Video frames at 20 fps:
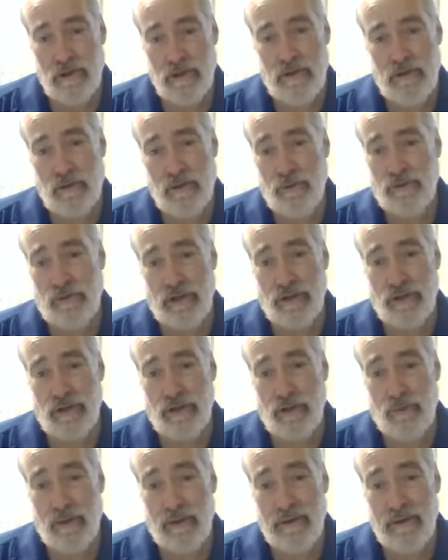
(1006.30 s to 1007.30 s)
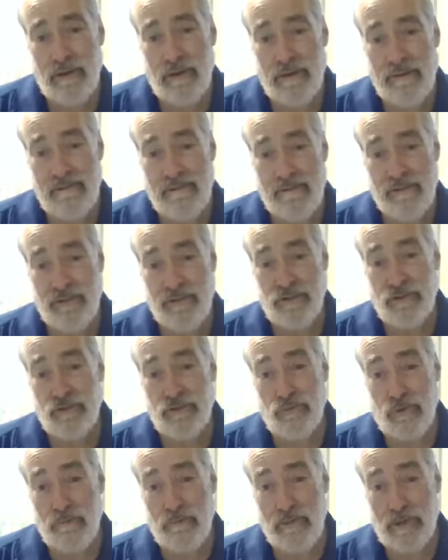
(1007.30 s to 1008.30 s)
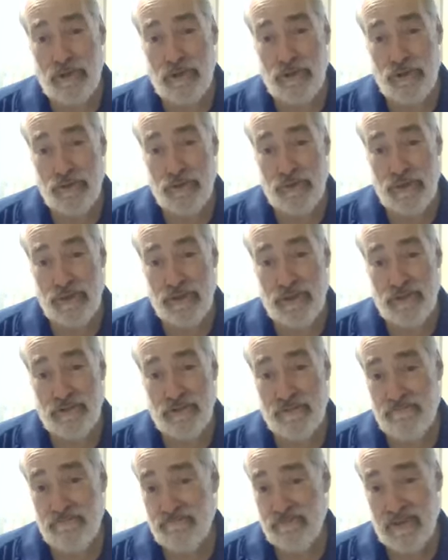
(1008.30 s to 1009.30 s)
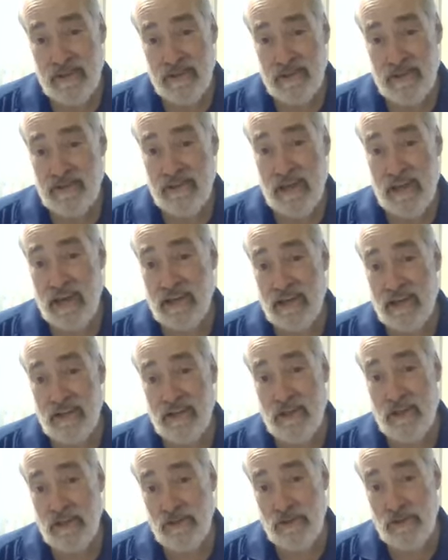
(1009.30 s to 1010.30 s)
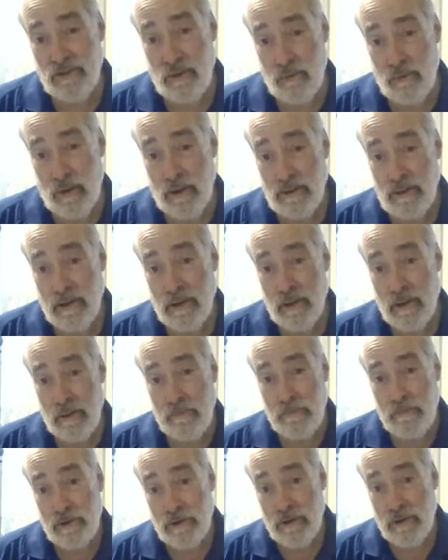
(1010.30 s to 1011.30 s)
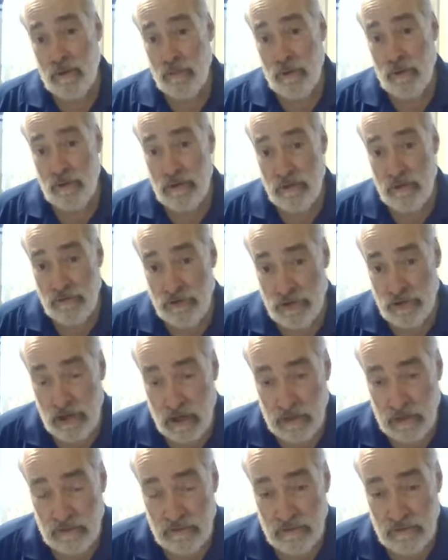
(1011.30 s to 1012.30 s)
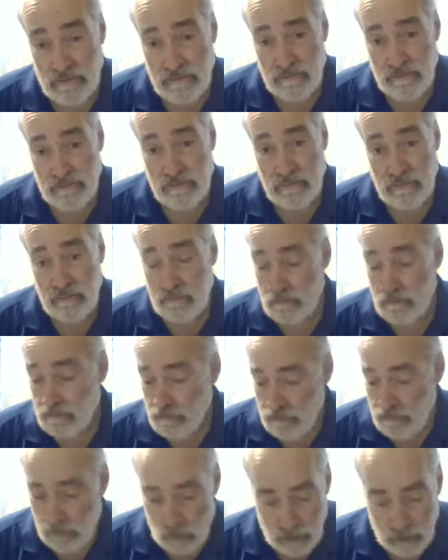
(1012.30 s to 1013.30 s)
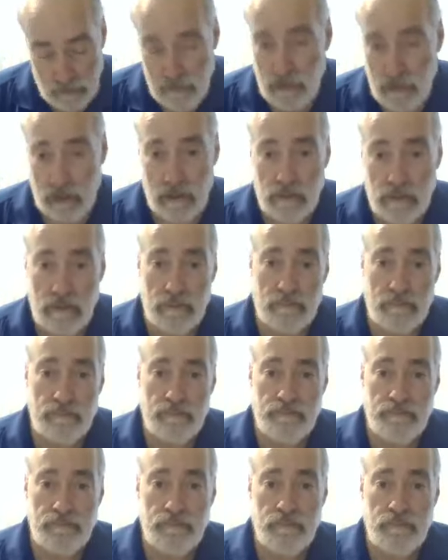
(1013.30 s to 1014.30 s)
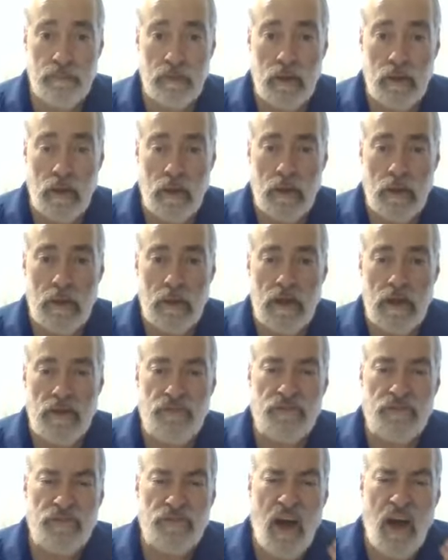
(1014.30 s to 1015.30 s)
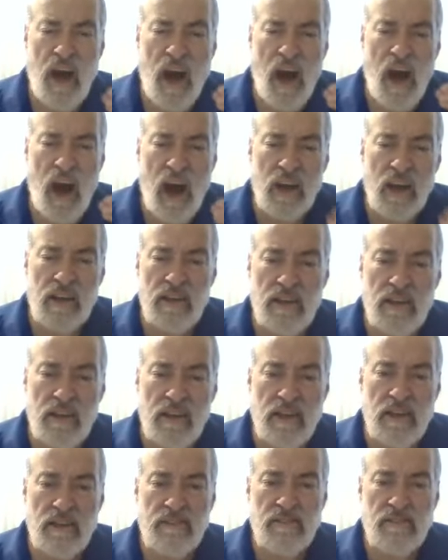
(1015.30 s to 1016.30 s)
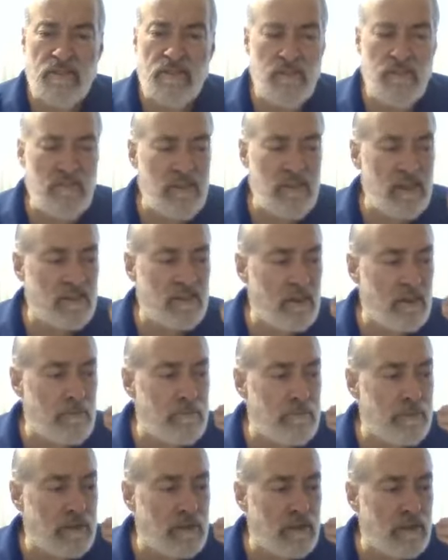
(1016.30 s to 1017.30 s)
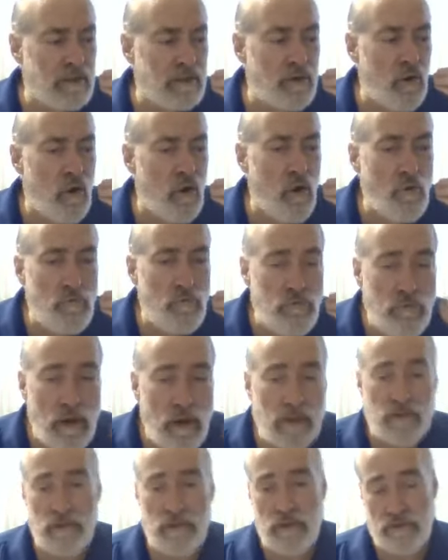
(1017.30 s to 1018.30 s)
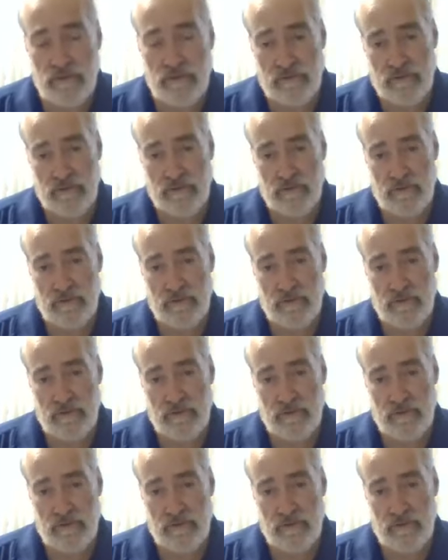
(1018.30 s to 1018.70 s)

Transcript: you would say, you know what? If this is what being a Jew is, take it and you know what? Put it up where it never shines. Point blank. It's ugly. It's it's completely horrendous.